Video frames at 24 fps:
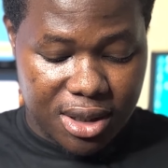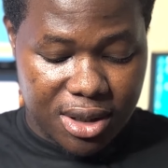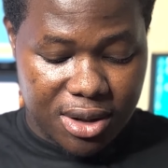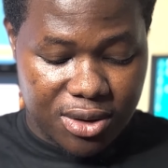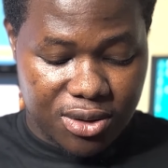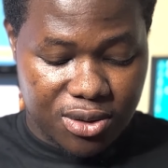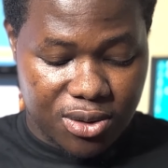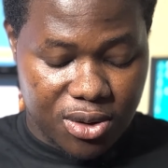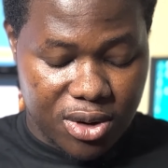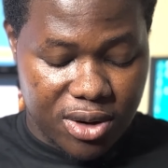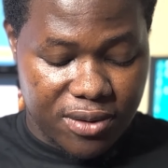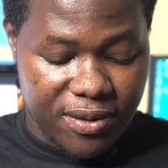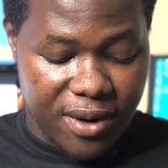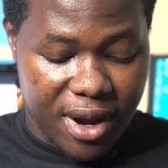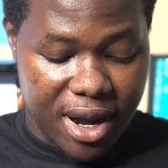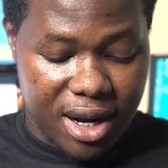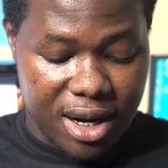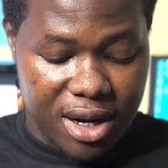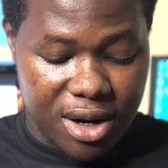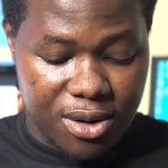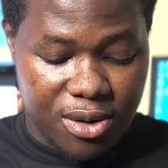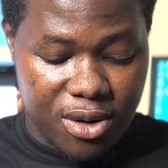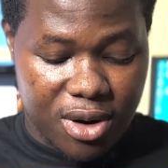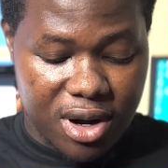So if I
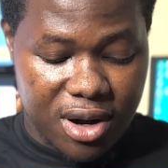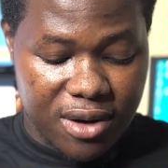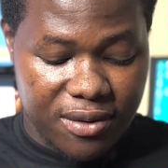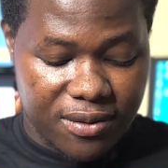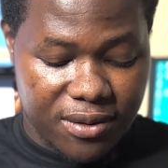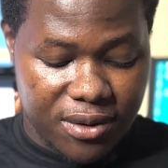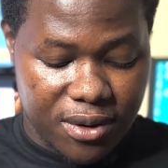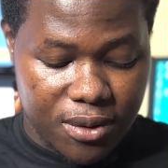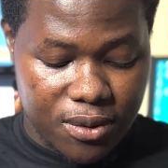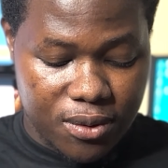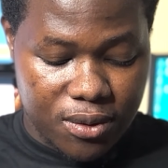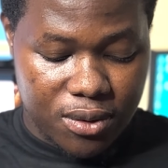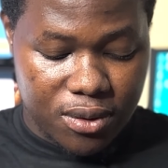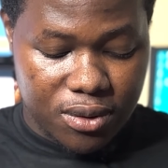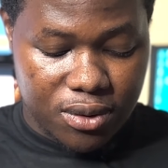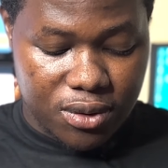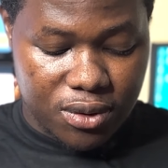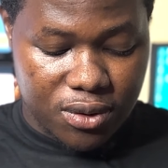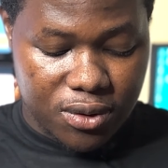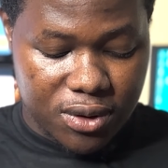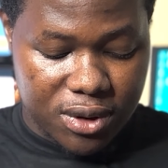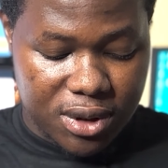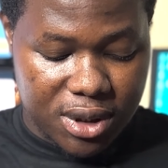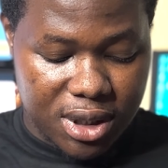click on the view,
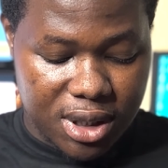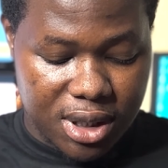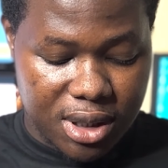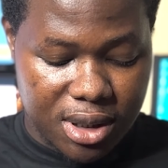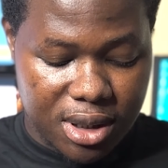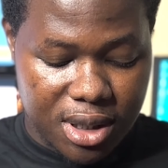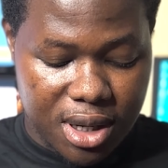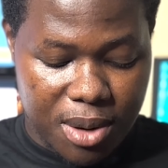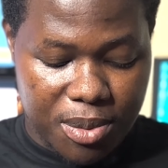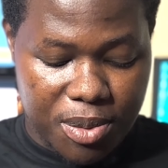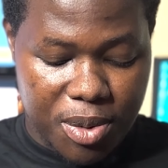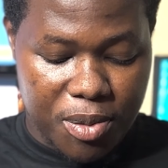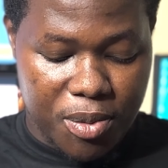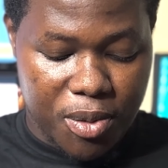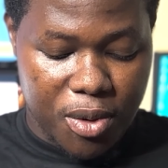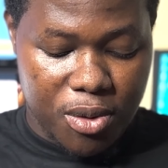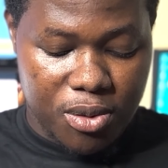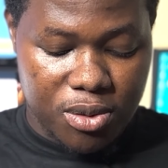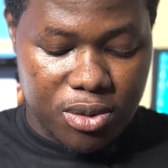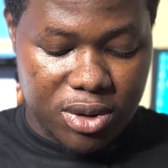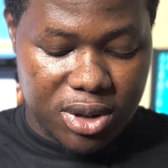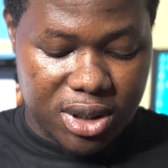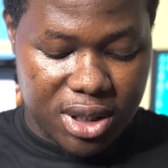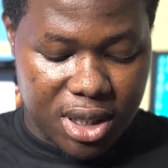you'll see the
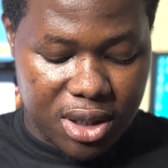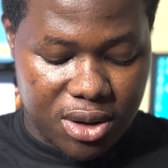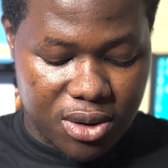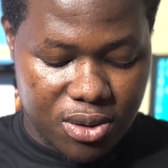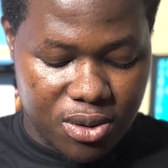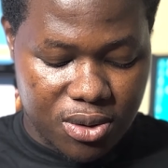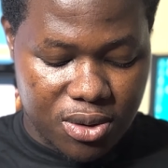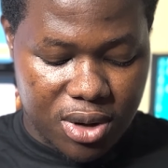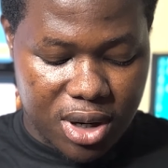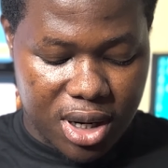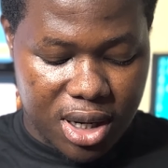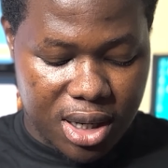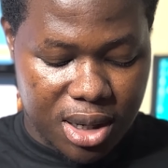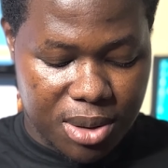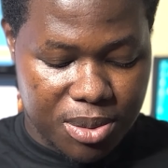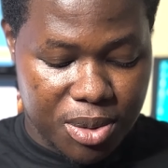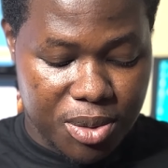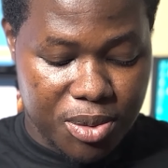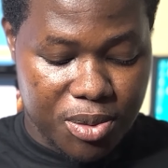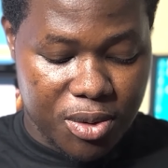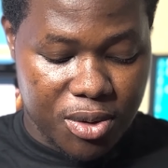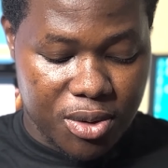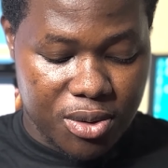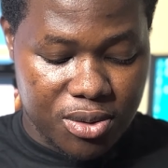people who said no and the
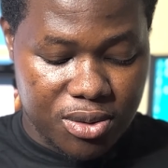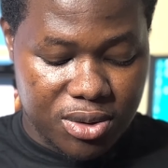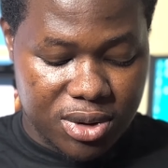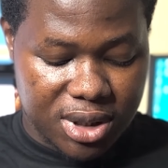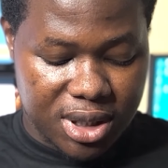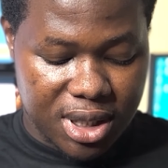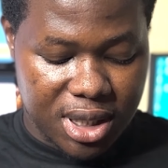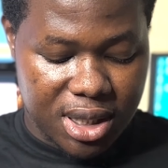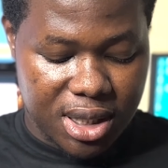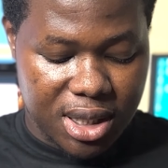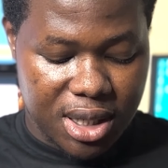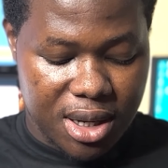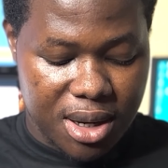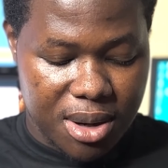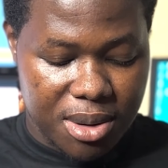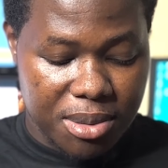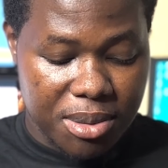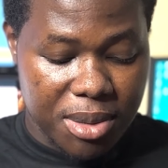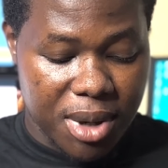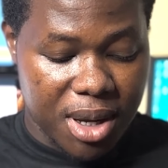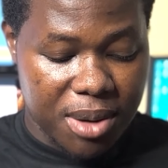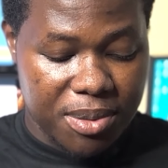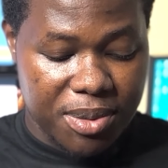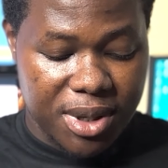people who said
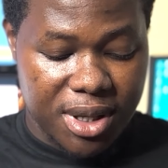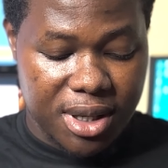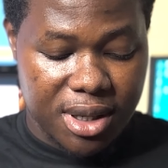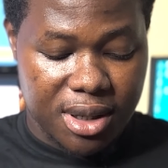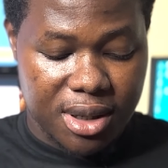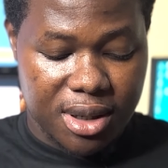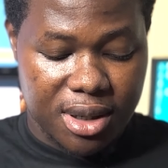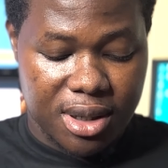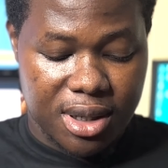maybe.